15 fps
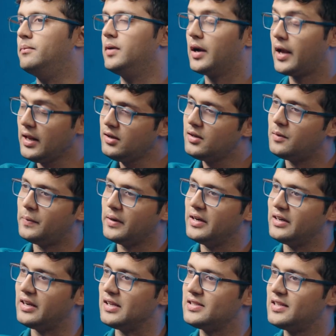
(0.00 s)
Again, a bit
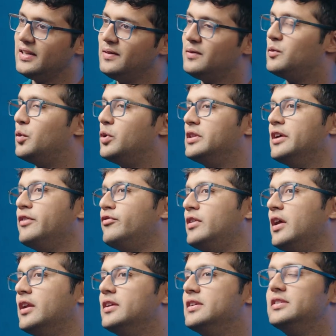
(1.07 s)
interesting. What they've
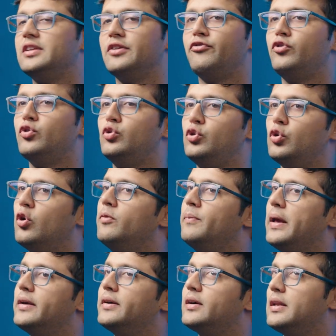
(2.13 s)
done is if you don't
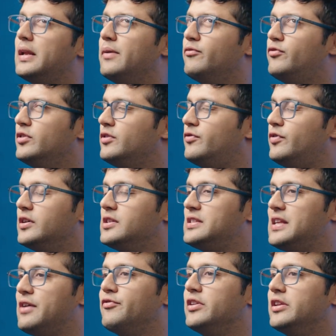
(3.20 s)
make a claim for the first
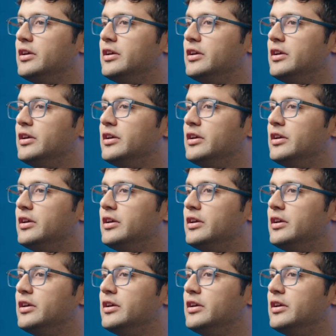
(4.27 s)
7